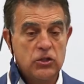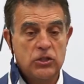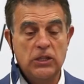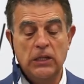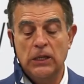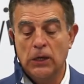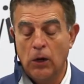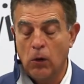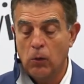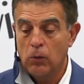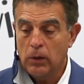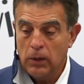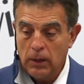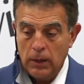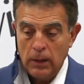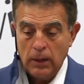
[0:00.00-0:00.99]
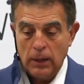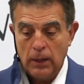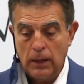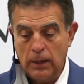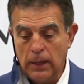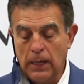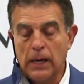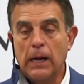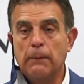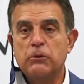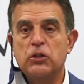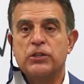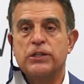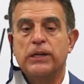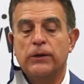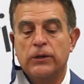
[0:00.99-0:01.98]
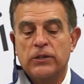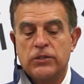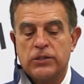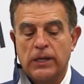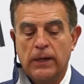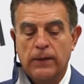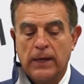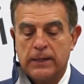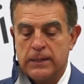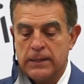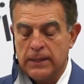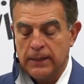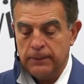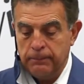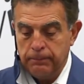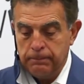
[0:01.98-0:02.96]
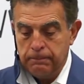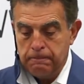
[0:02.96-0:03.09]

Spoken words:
CEO. And I'm just here to say that